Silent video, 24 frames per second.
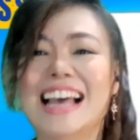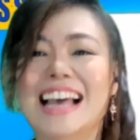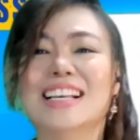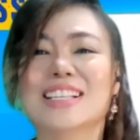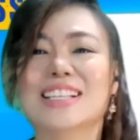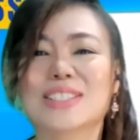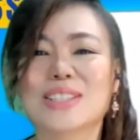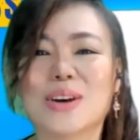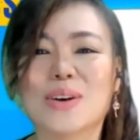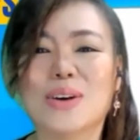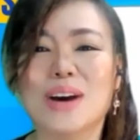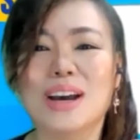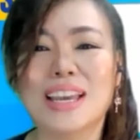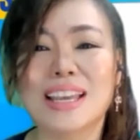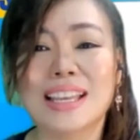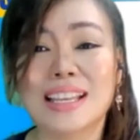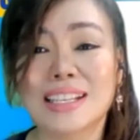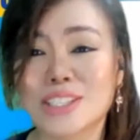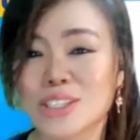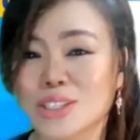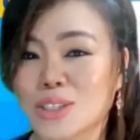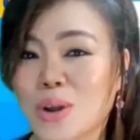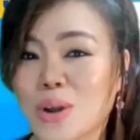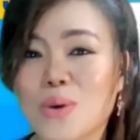So
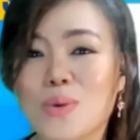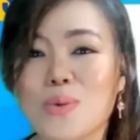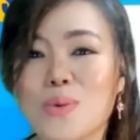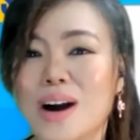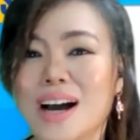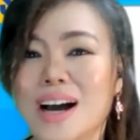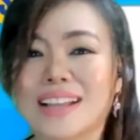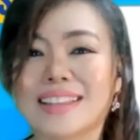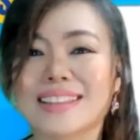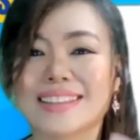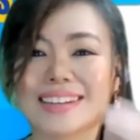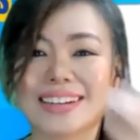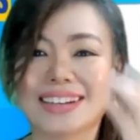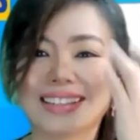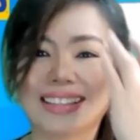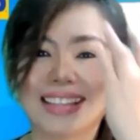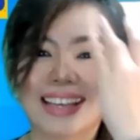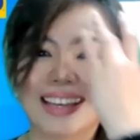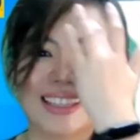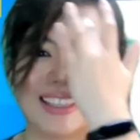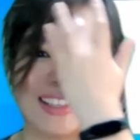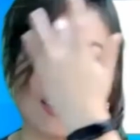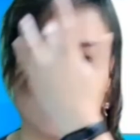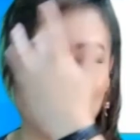it's no wonder
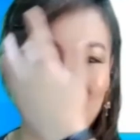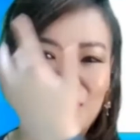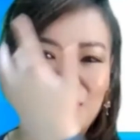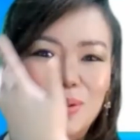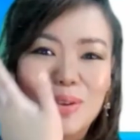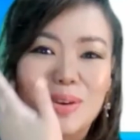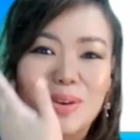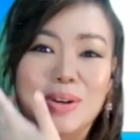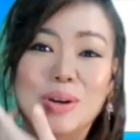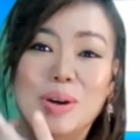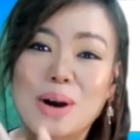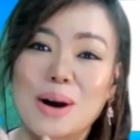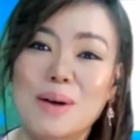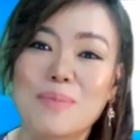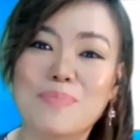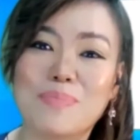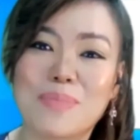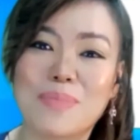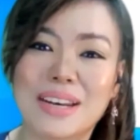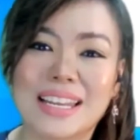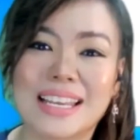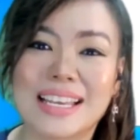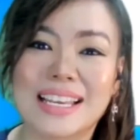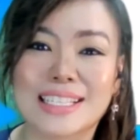that, you know, your
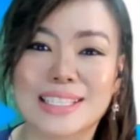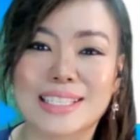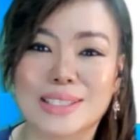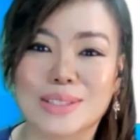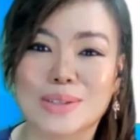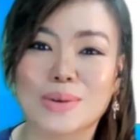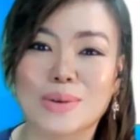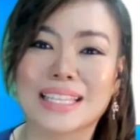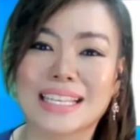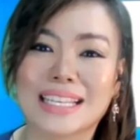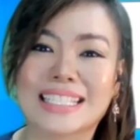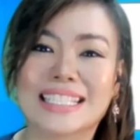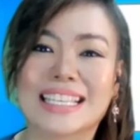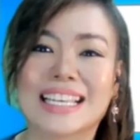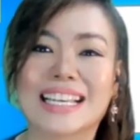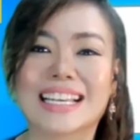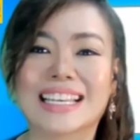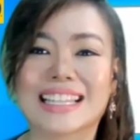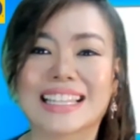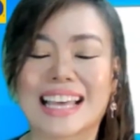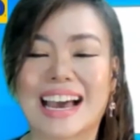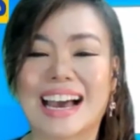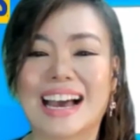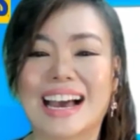company is
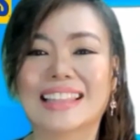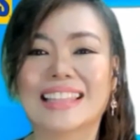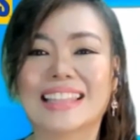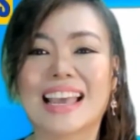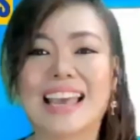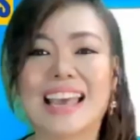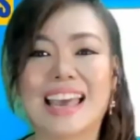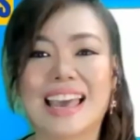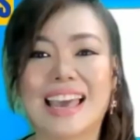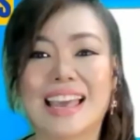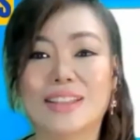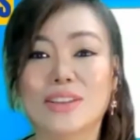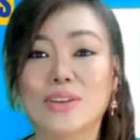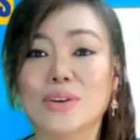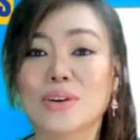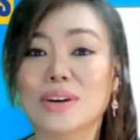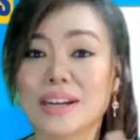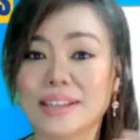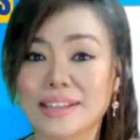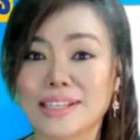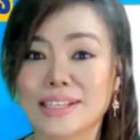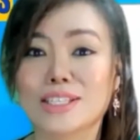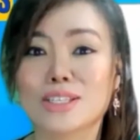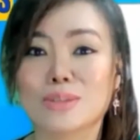noticing that, and you're
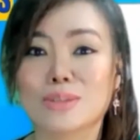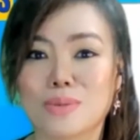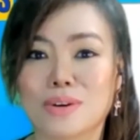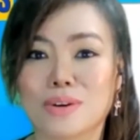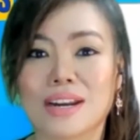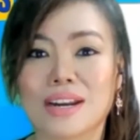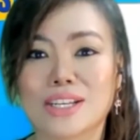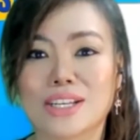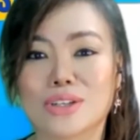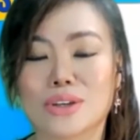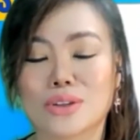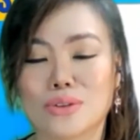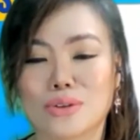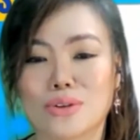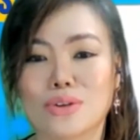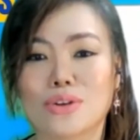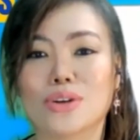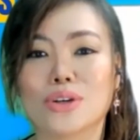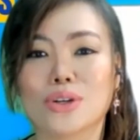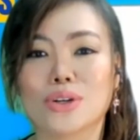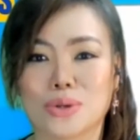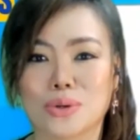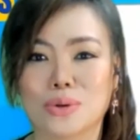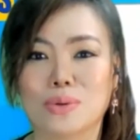an inspiration to
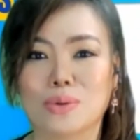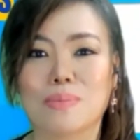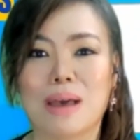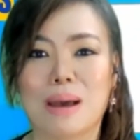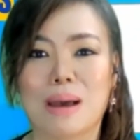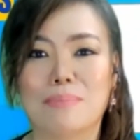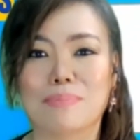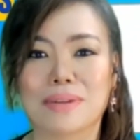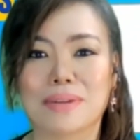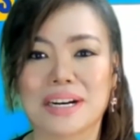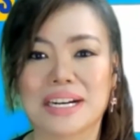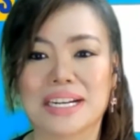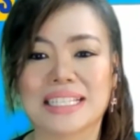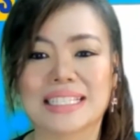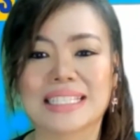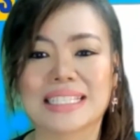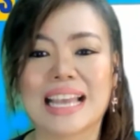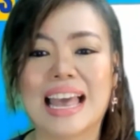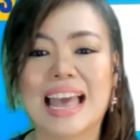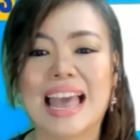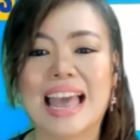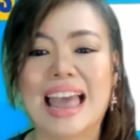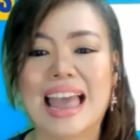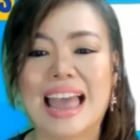your crew members.
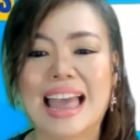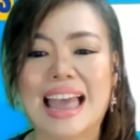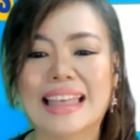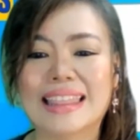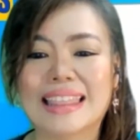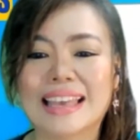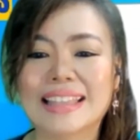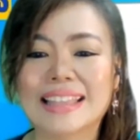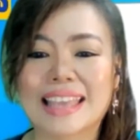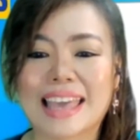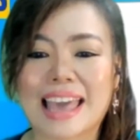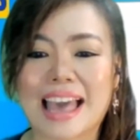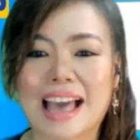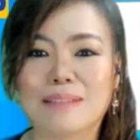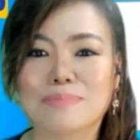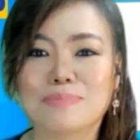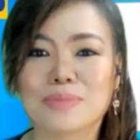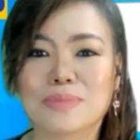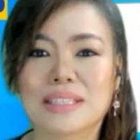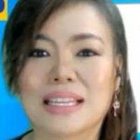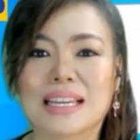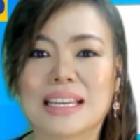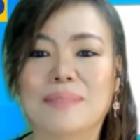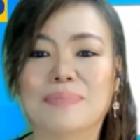And then,
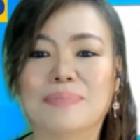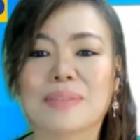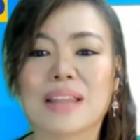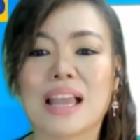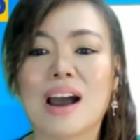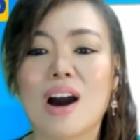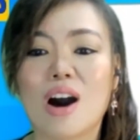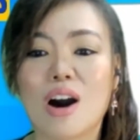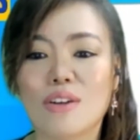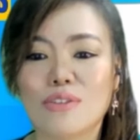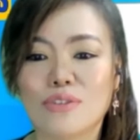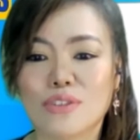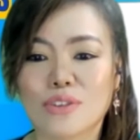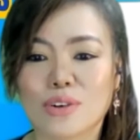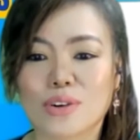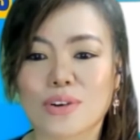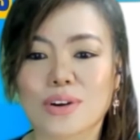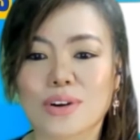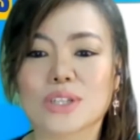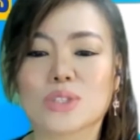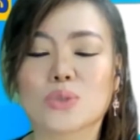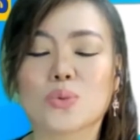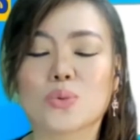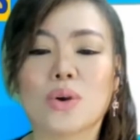Captain, of
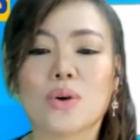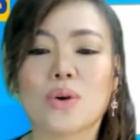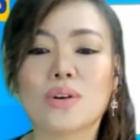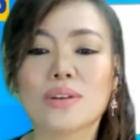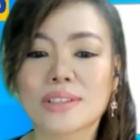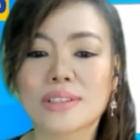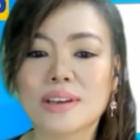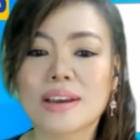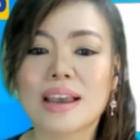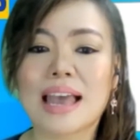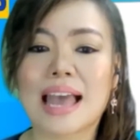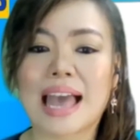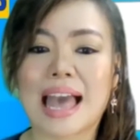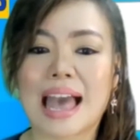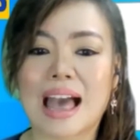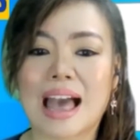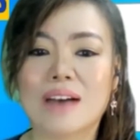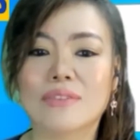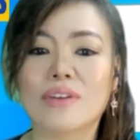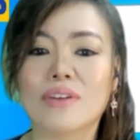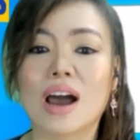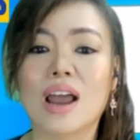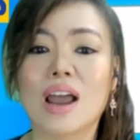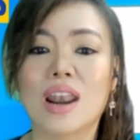course, we also
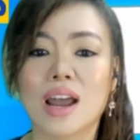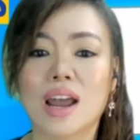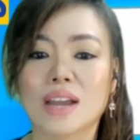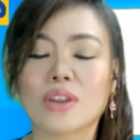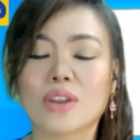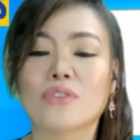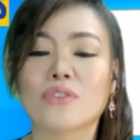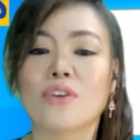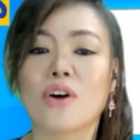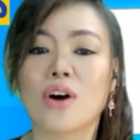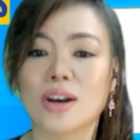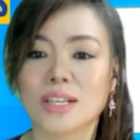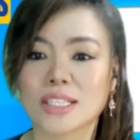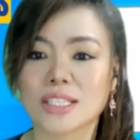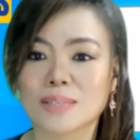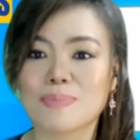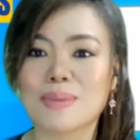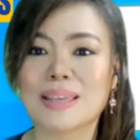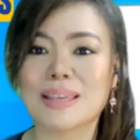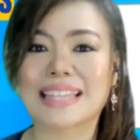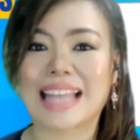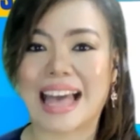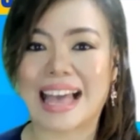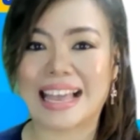have a lot of
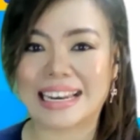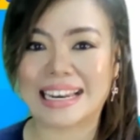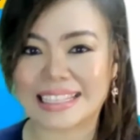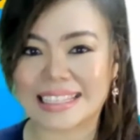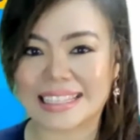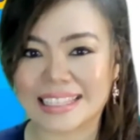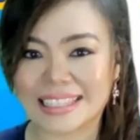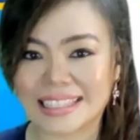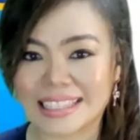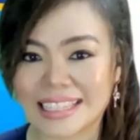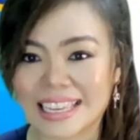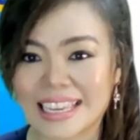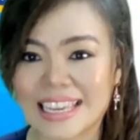hospitality